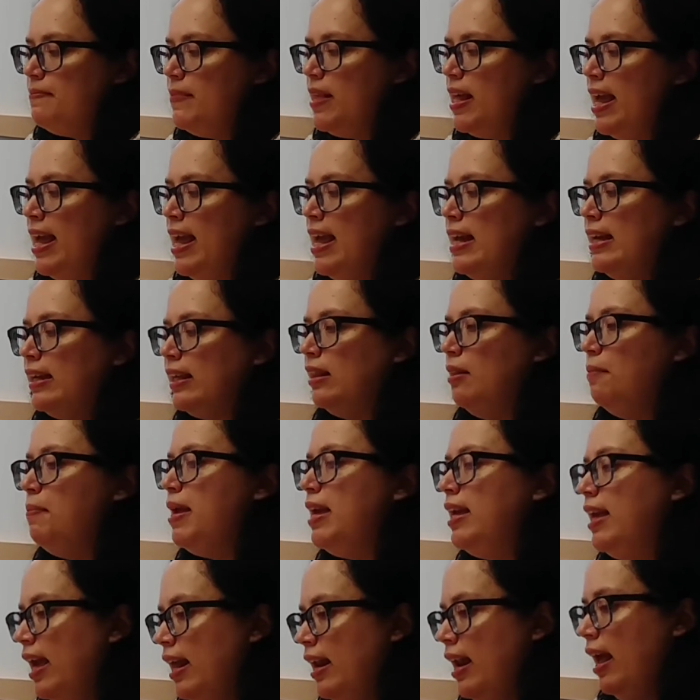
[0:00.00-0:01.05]
is the
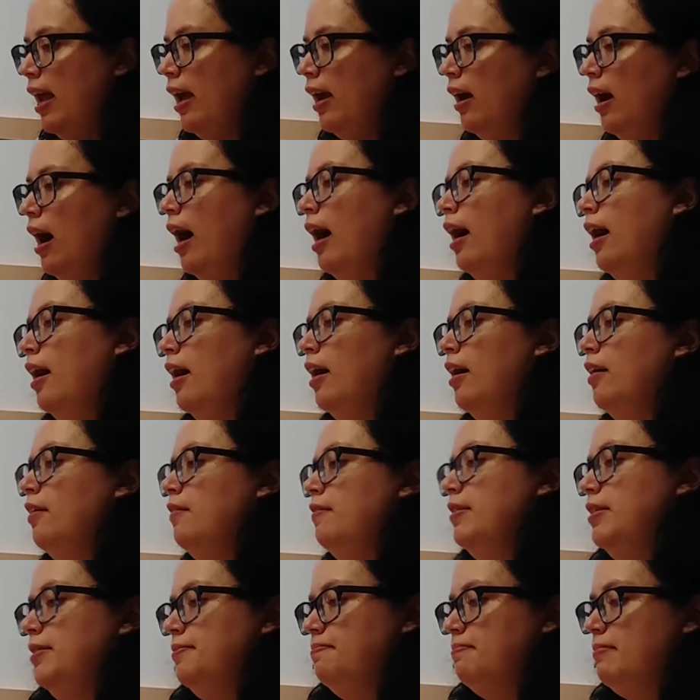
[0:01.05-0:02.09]
beginning of
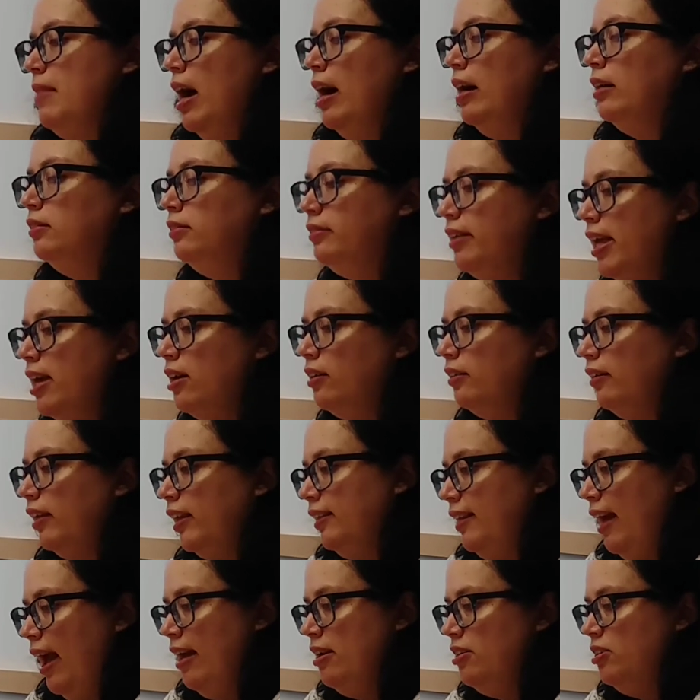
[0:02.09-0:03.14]
a legal
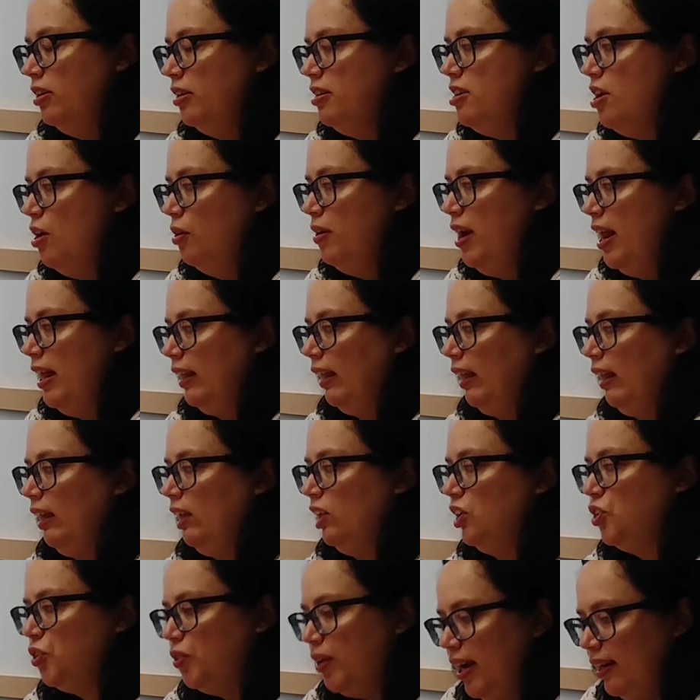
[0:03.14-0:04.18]
standard known as
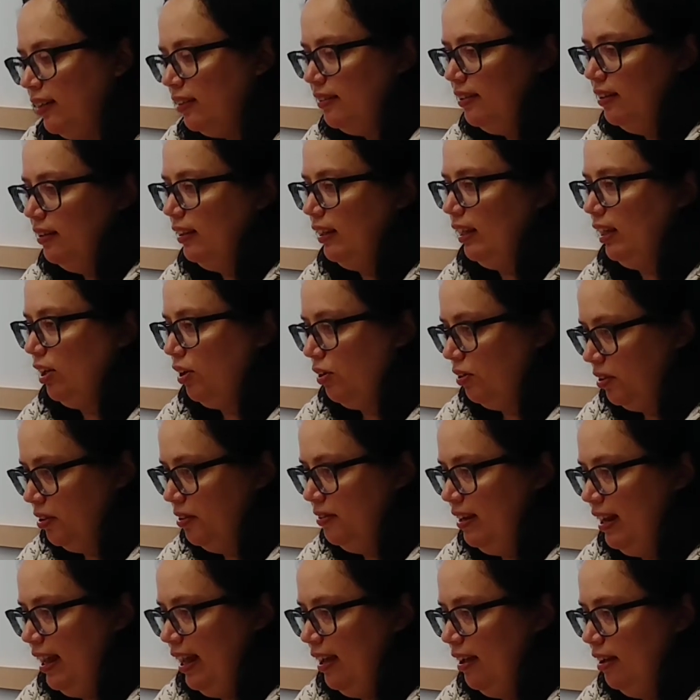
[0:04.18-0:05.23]
strict
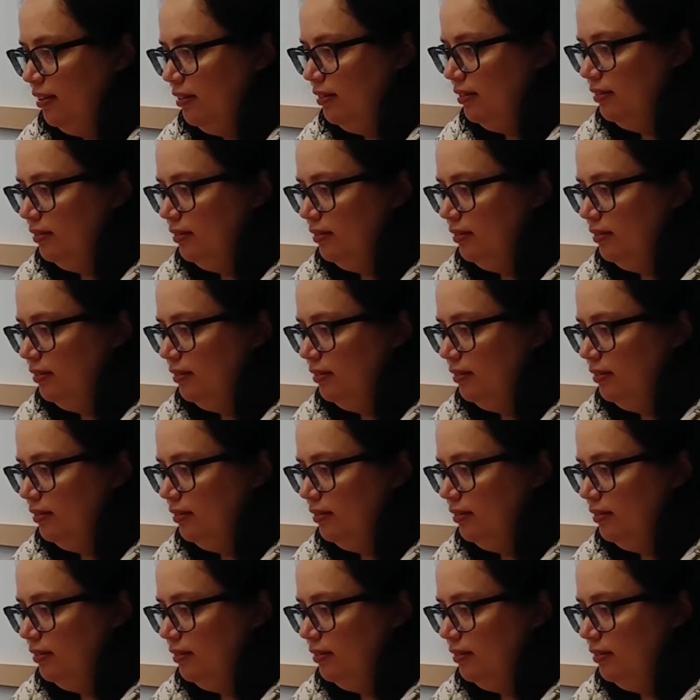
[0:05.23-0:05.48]
scrutiny.